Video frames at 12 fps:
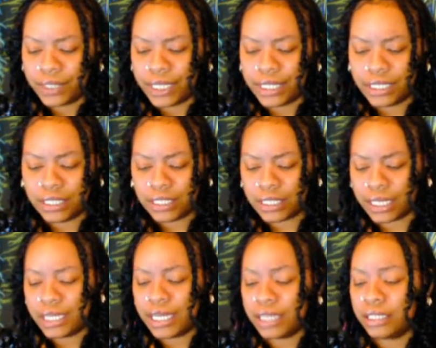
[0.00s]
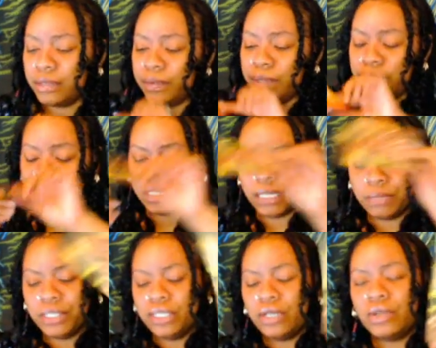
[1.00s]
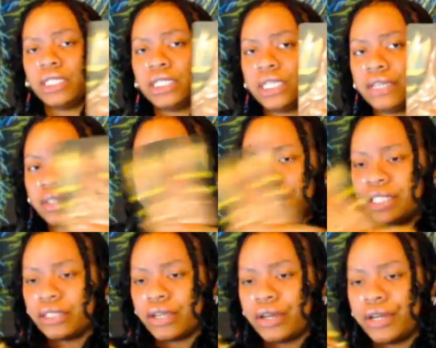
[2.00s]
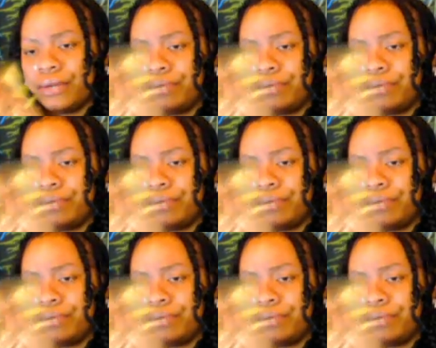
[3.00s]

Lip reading: It's connecting with this Nematona safe space card.